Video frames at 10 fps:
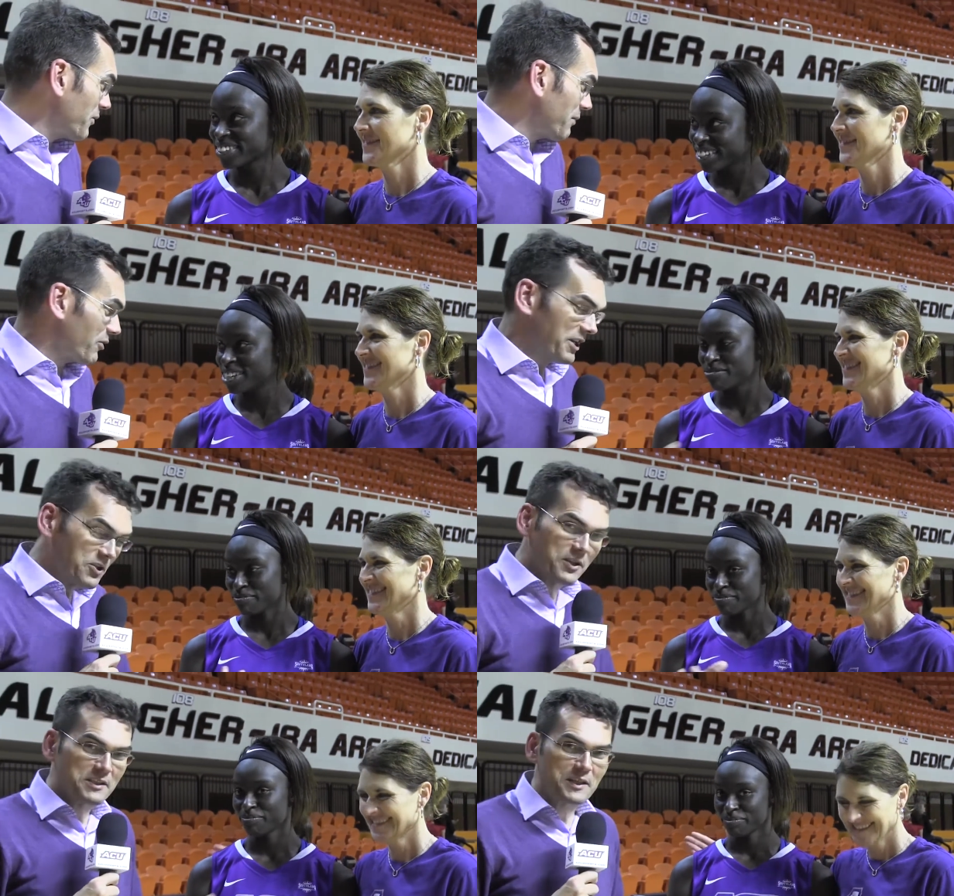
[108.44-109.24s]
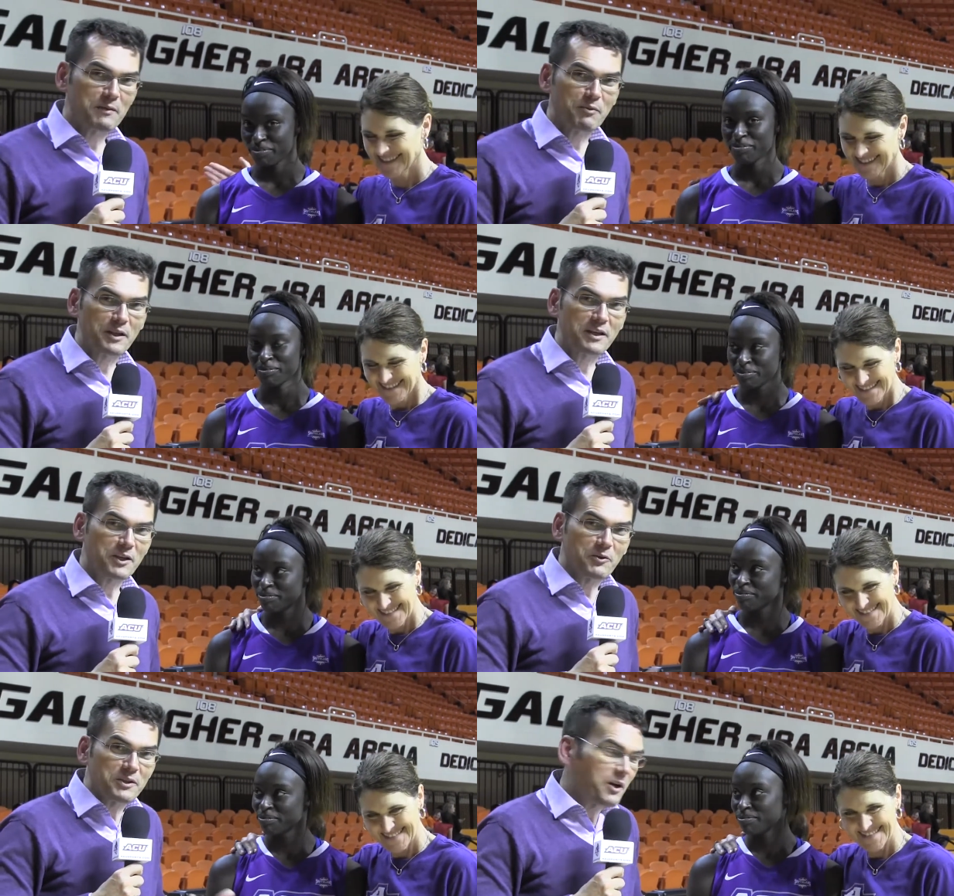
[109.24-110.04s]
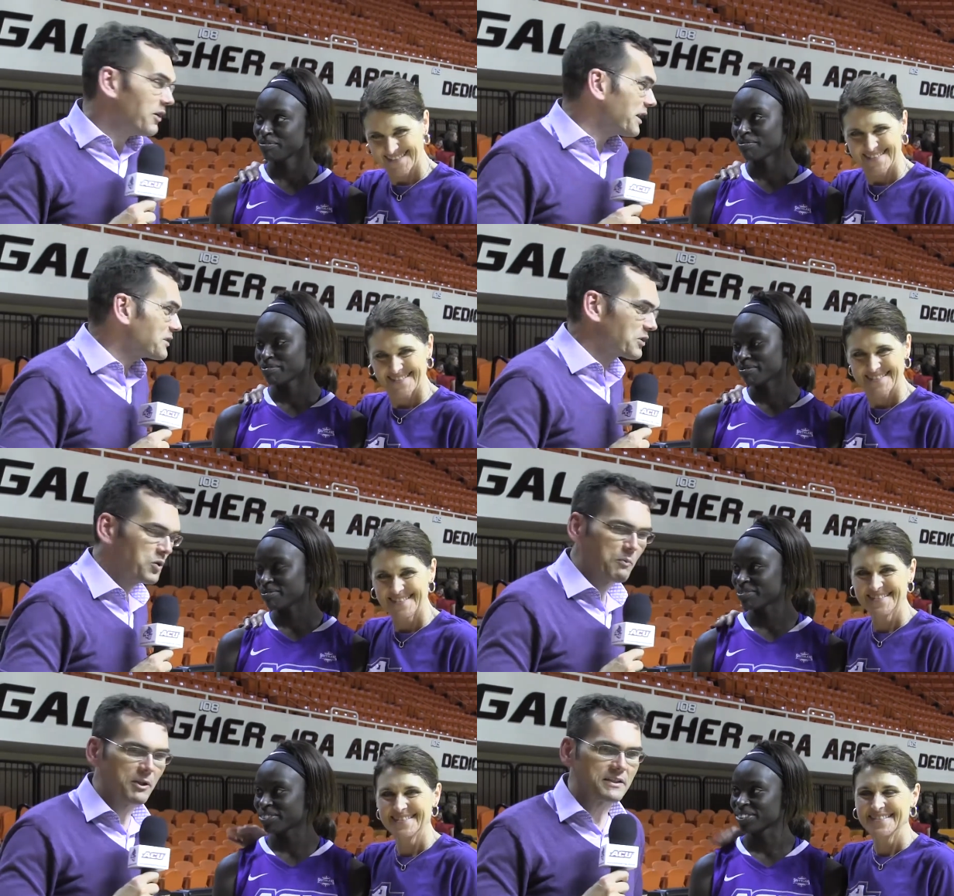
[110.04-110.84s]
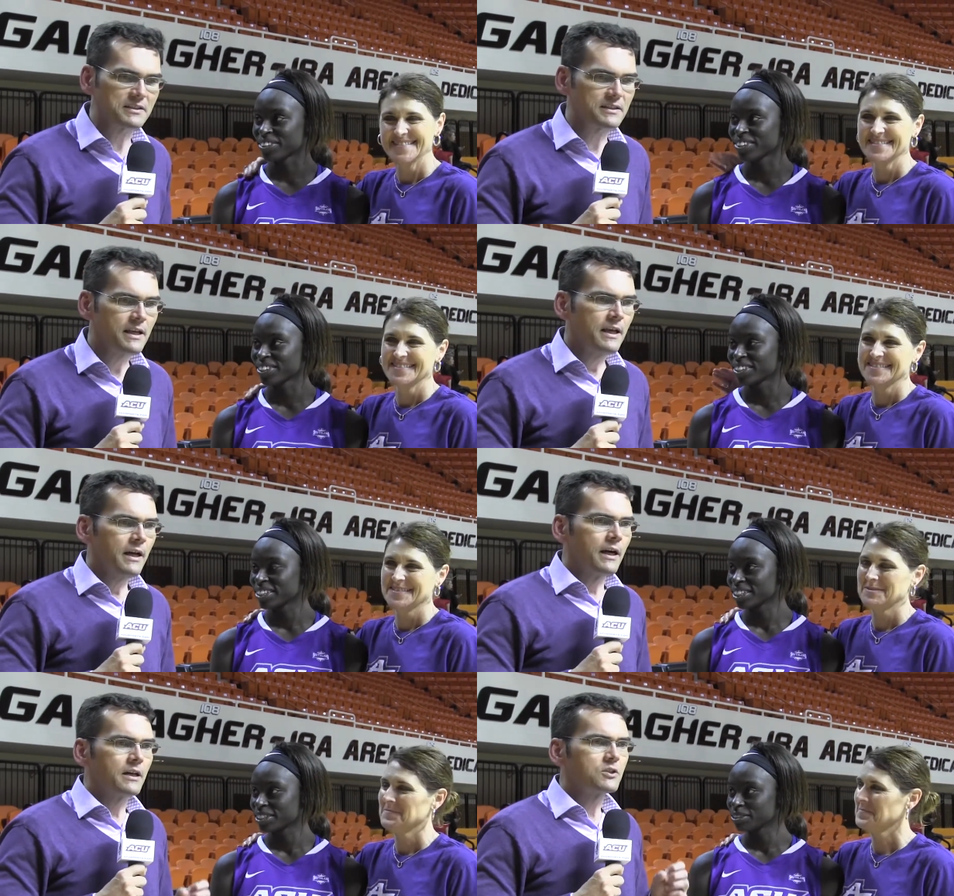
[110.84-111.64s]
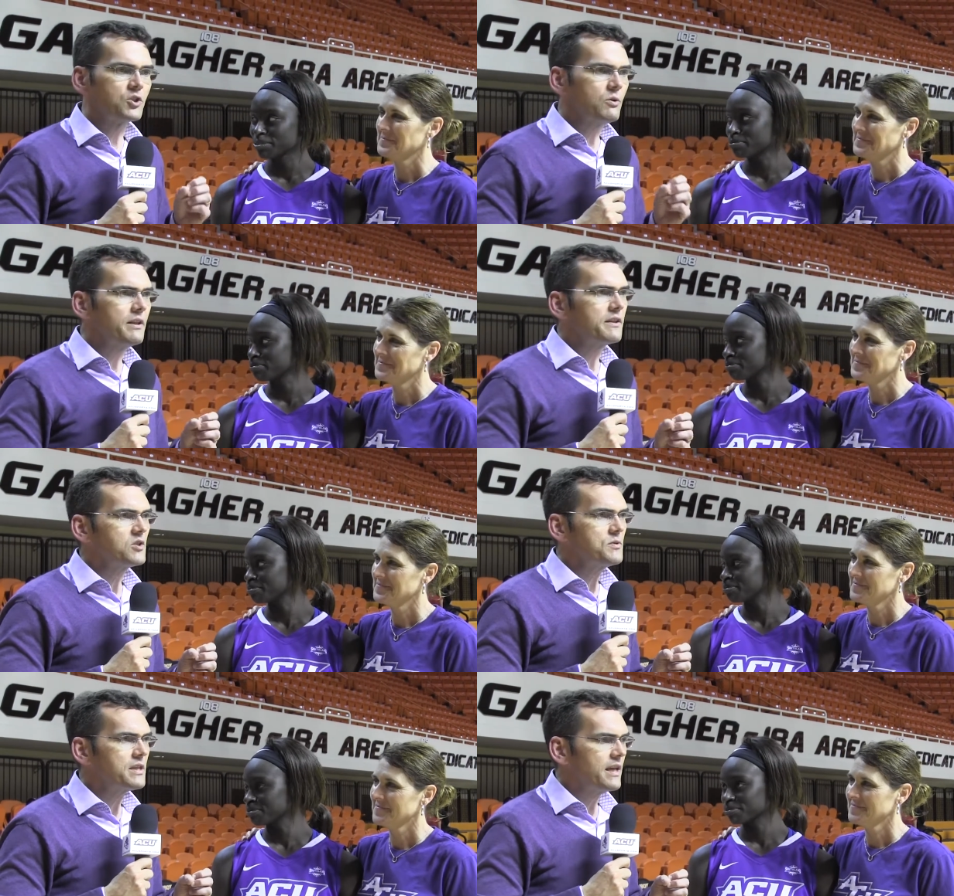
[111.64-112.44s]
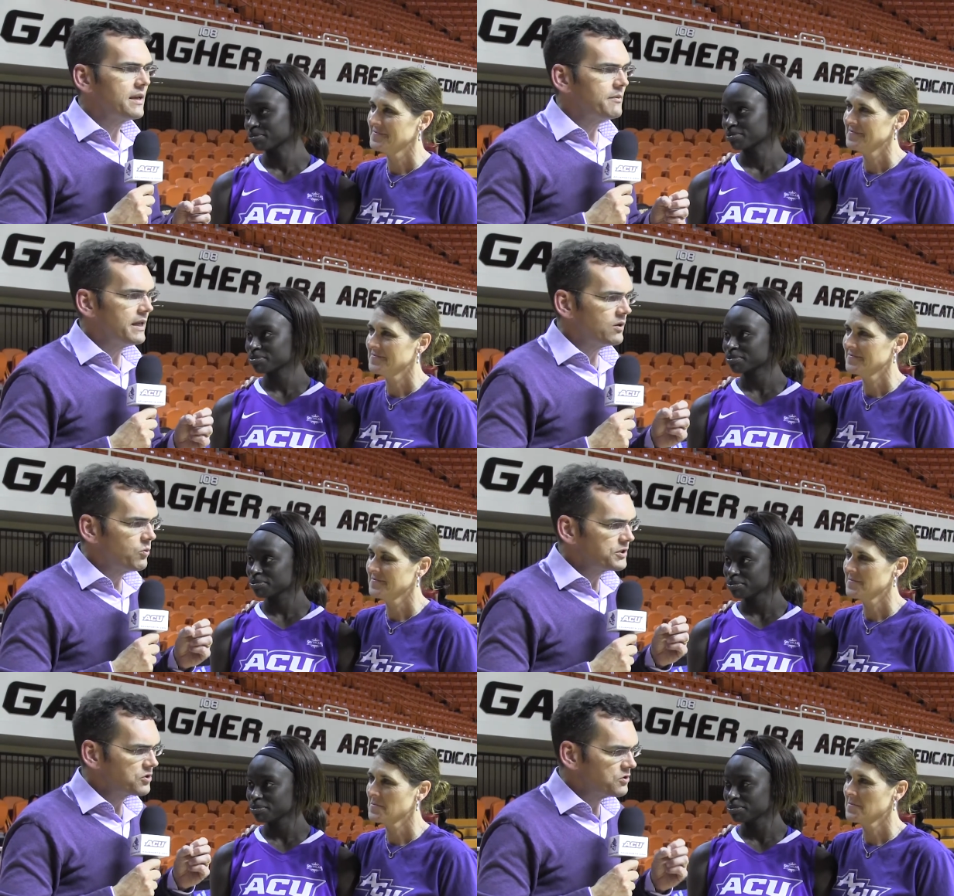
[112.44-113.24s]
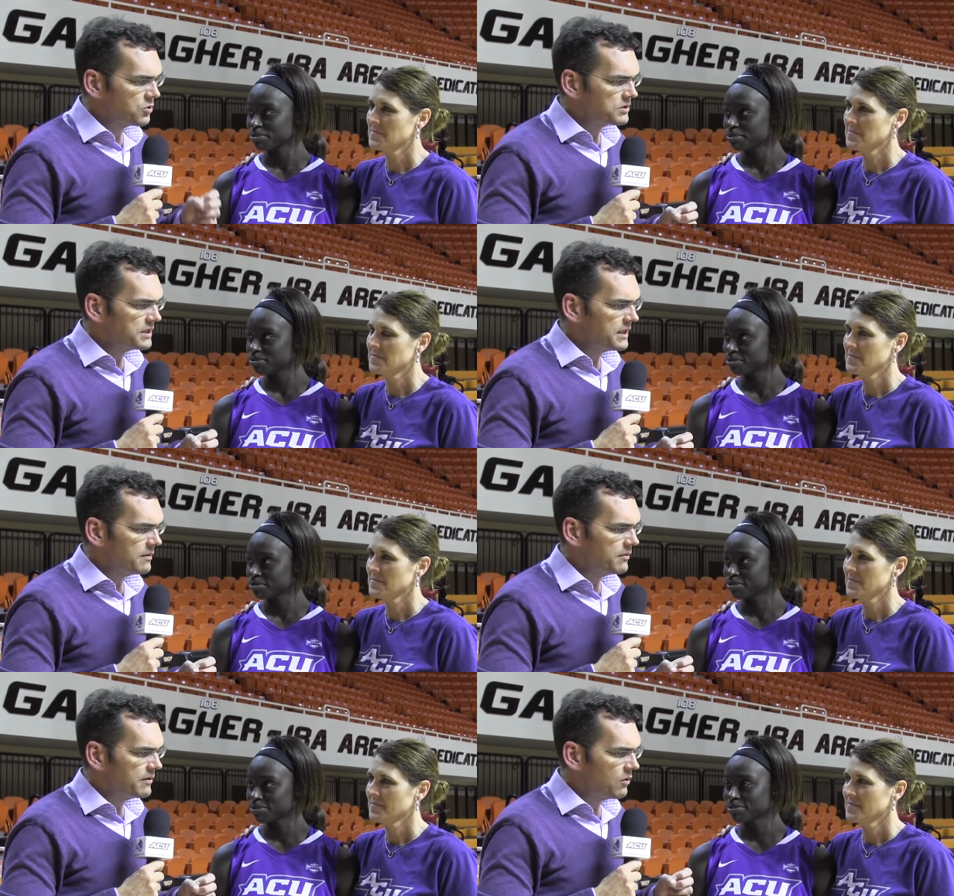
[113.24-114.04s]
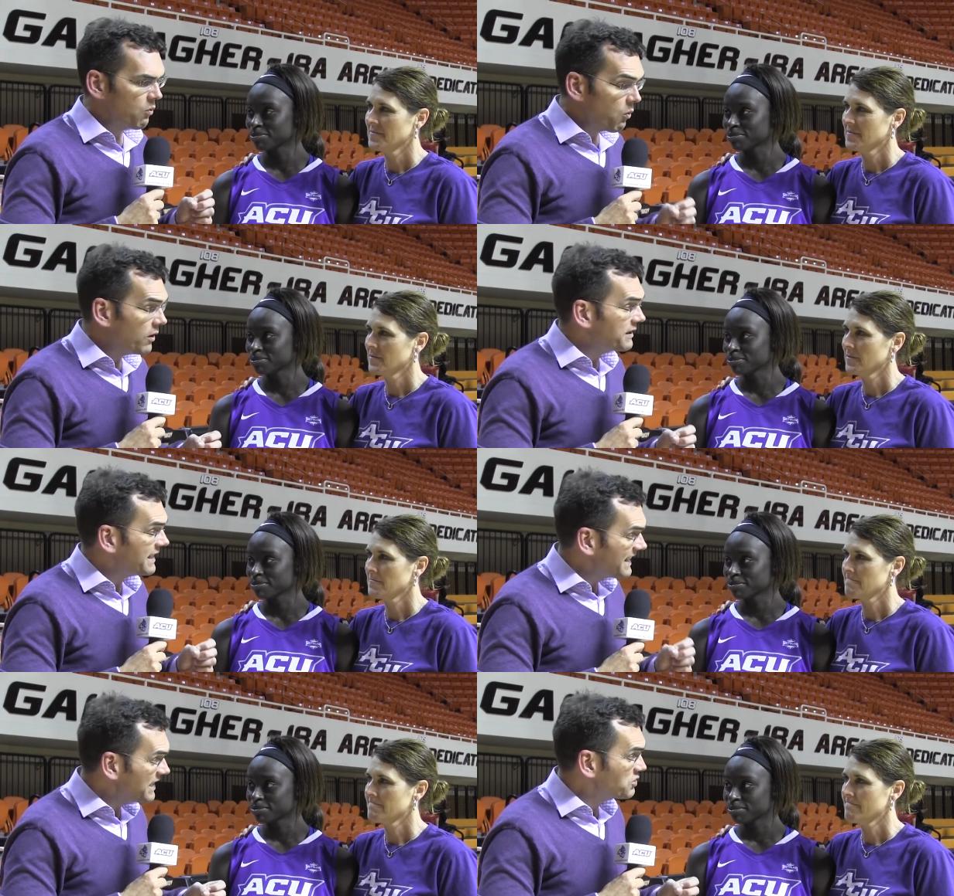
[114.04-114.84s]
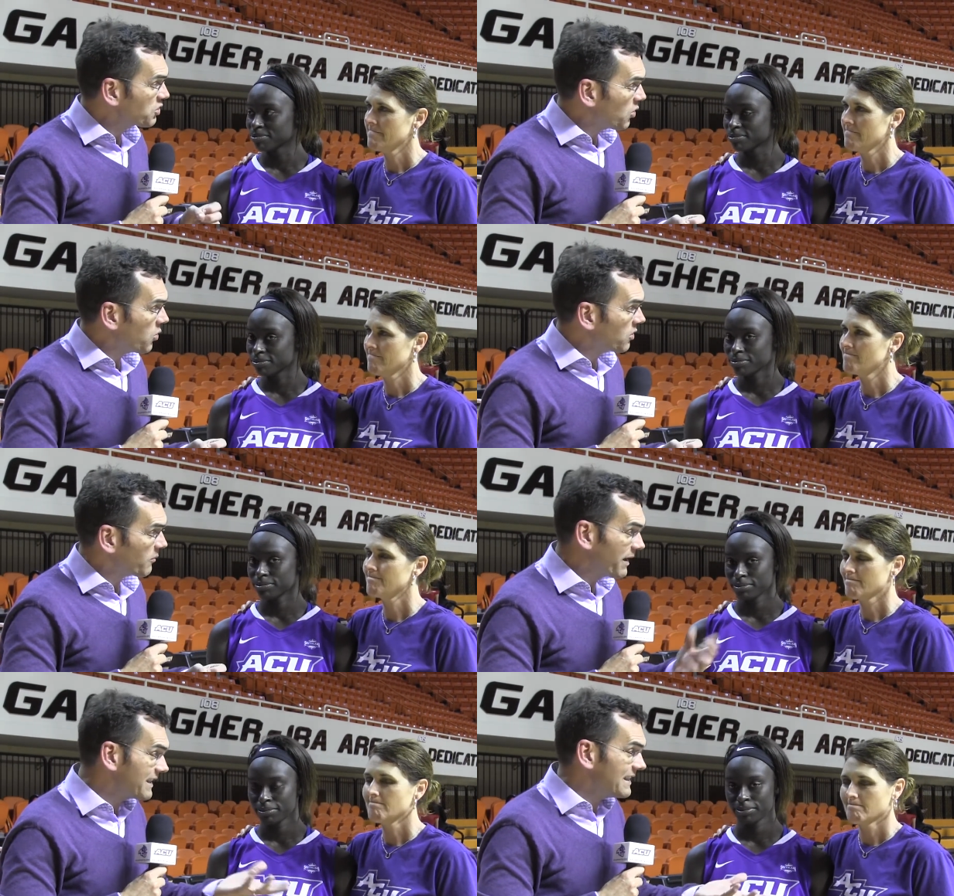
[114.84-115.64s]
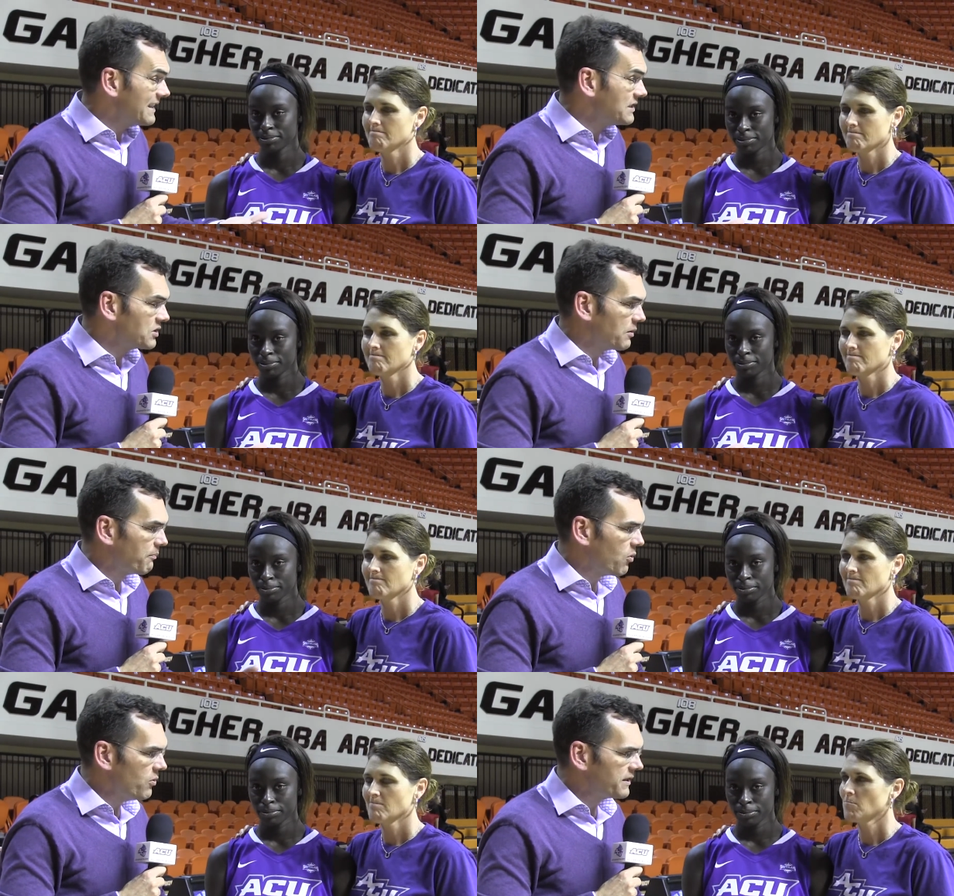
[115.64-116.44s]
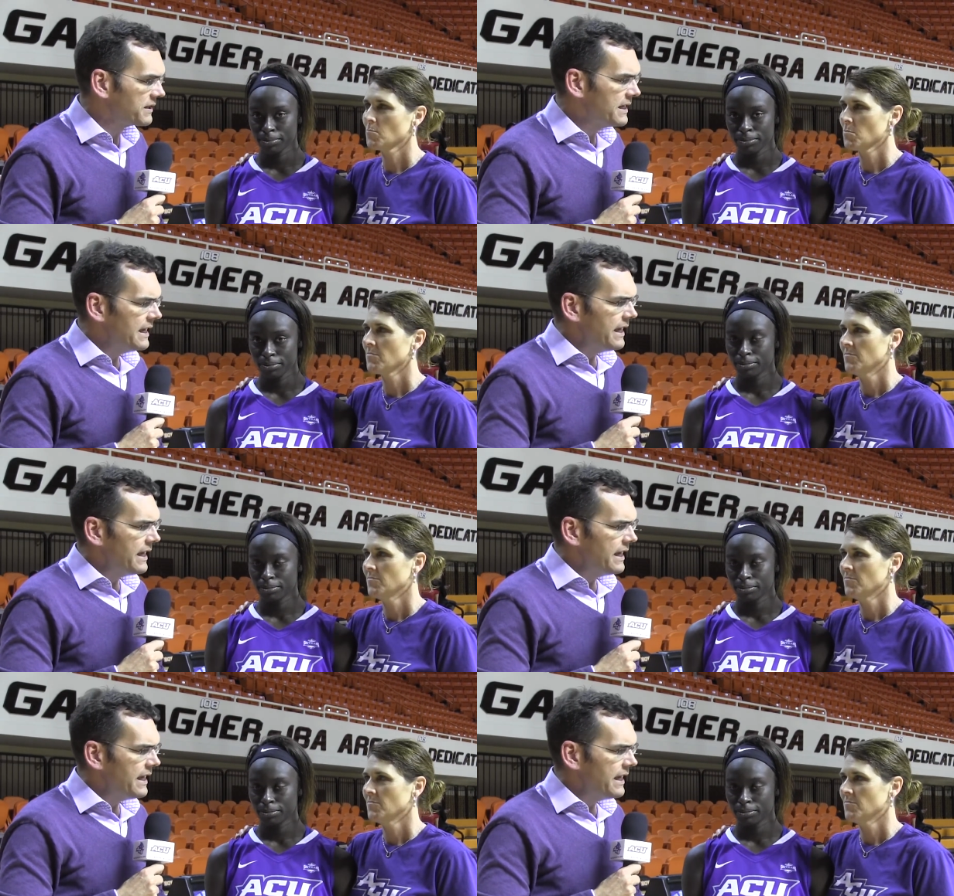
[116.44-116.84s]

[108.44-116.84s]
Speaker 1: spring break. You get to keep playing and going to all kinds of cool places. Uh, Julie, this was a game in which your team won each quarter by at least a point.